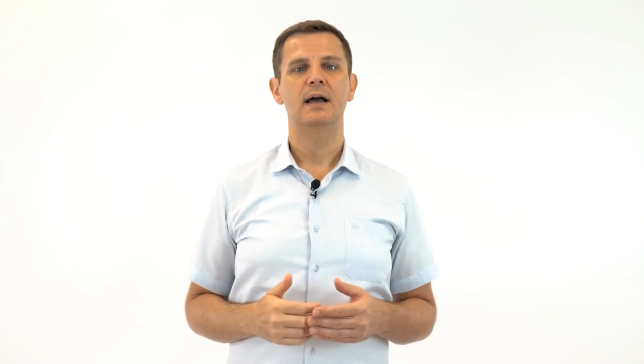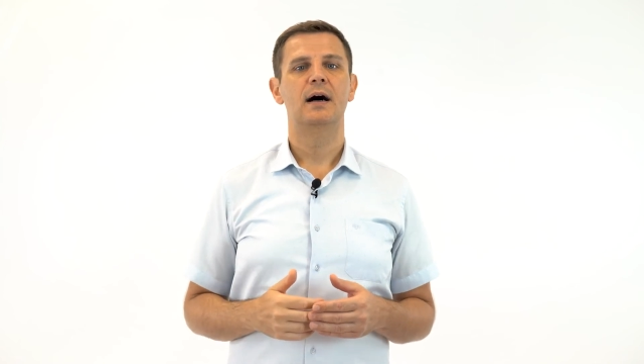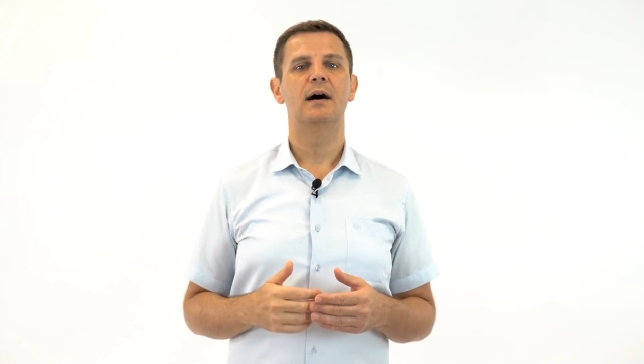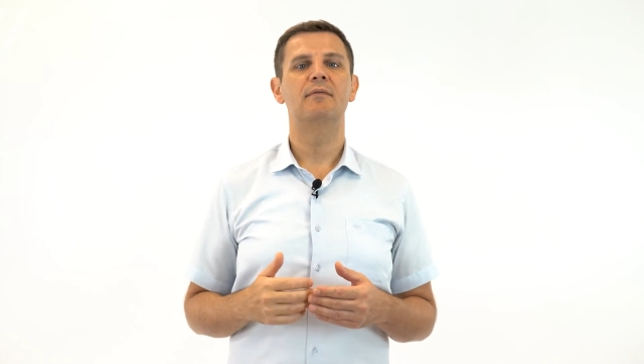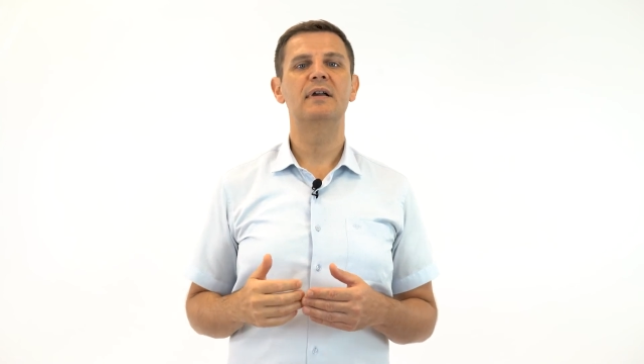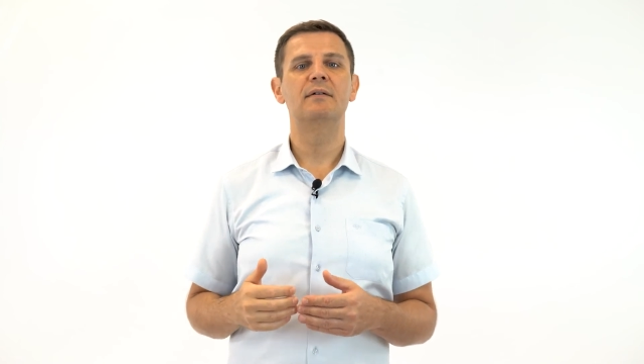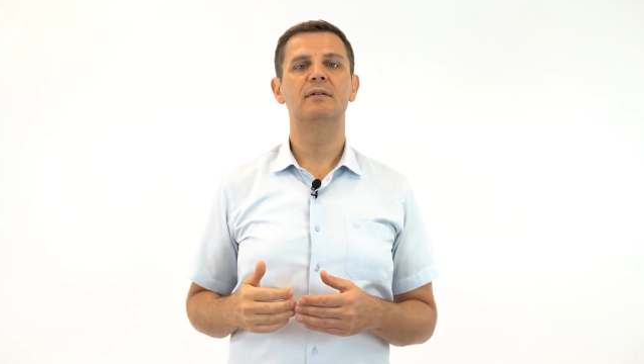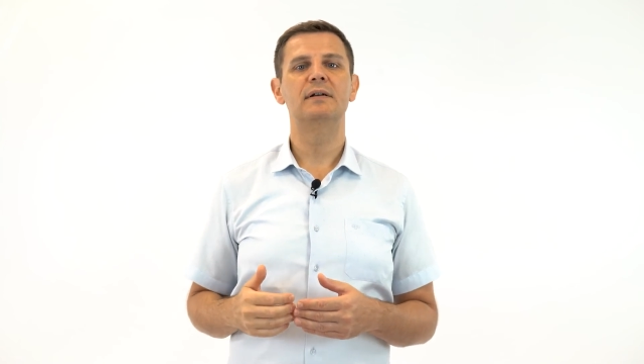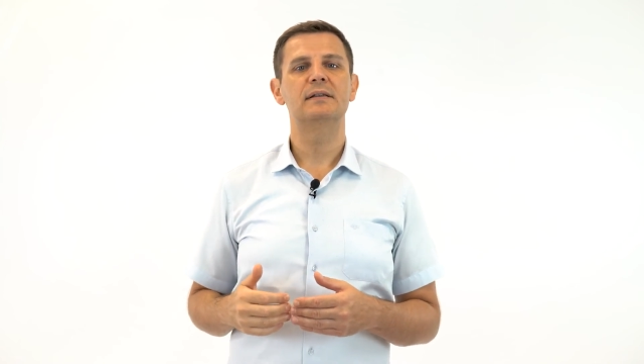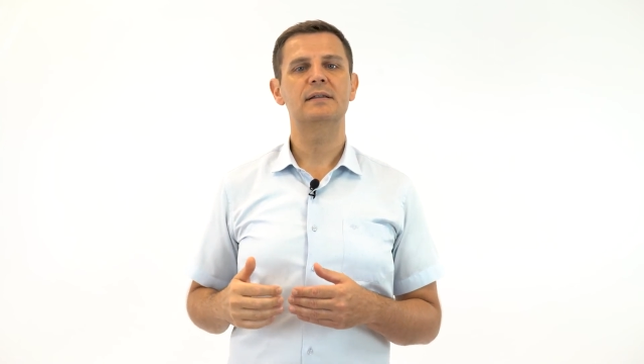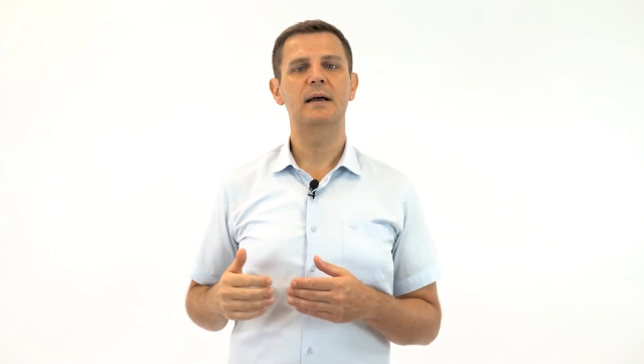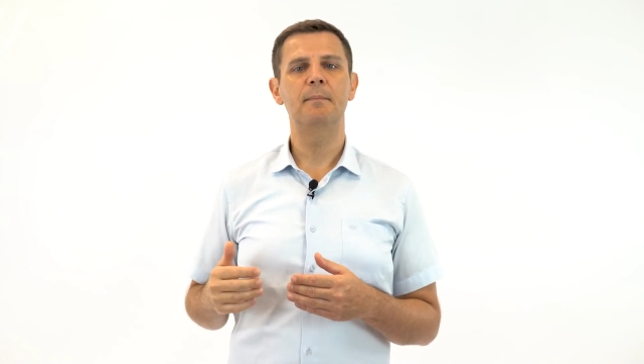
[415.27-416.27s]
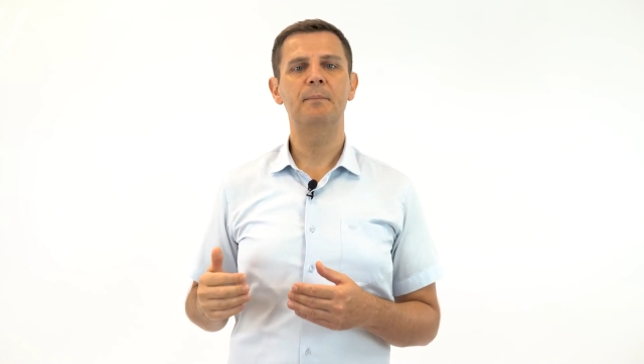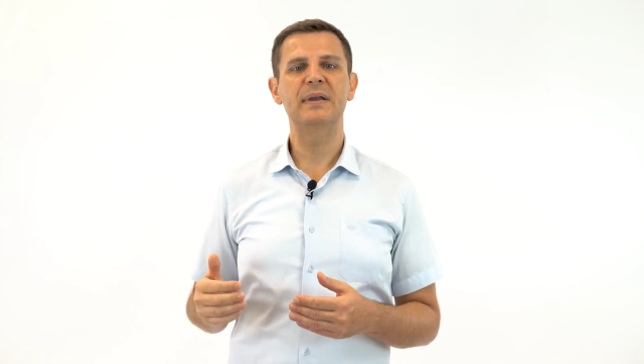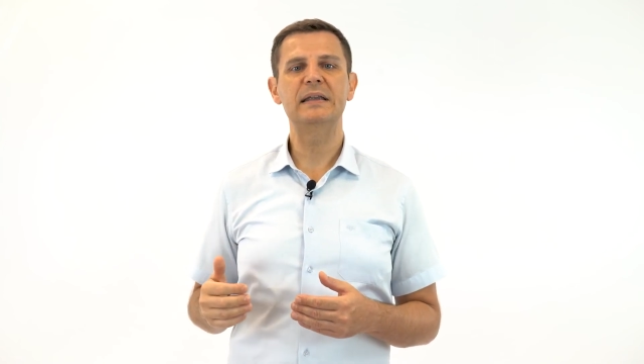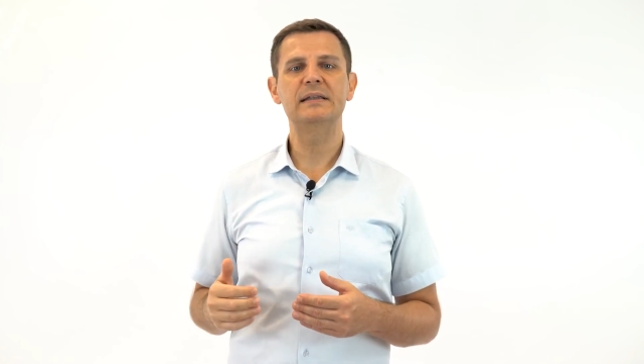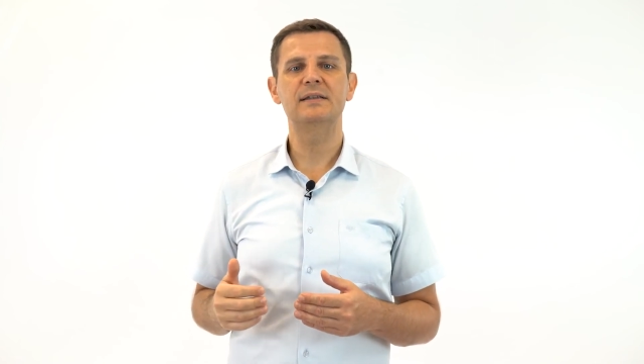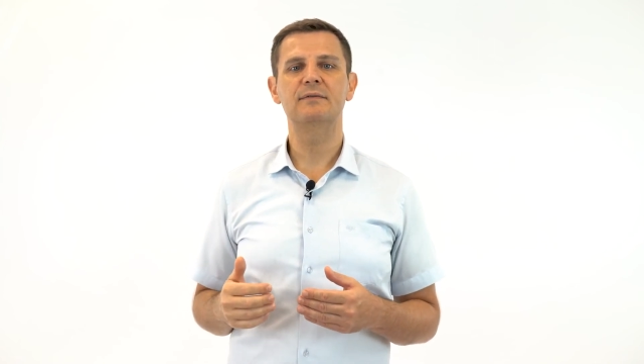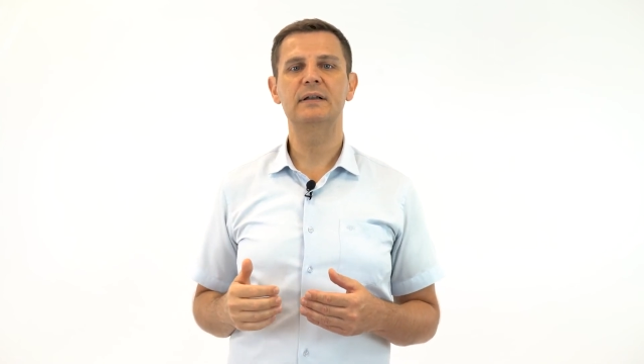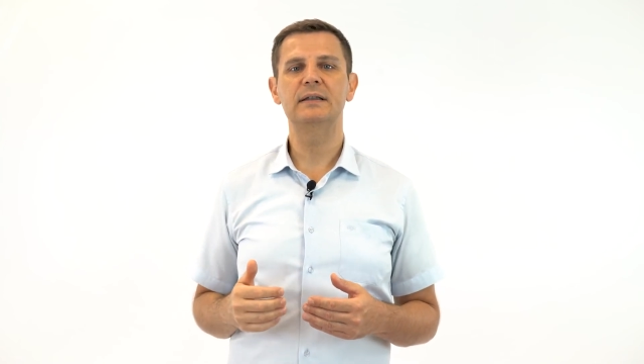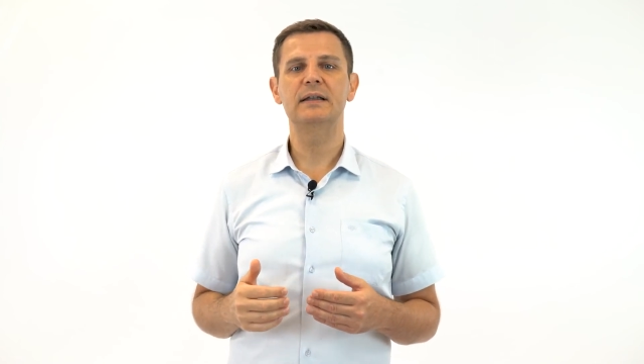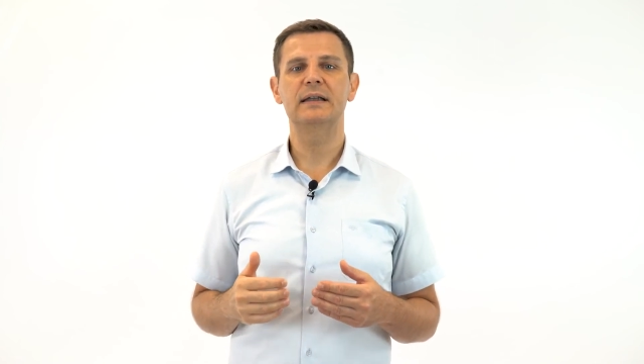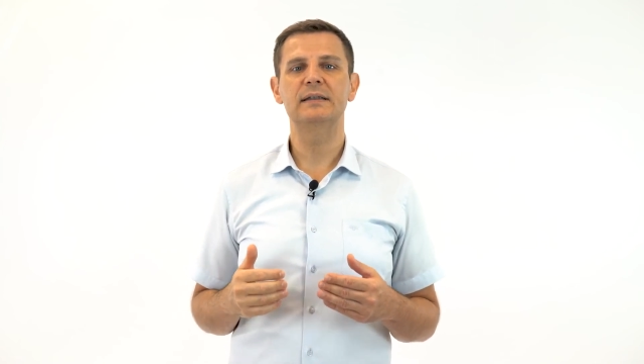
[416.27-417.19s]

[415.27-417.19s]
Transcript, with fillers: However, some pain, swelling,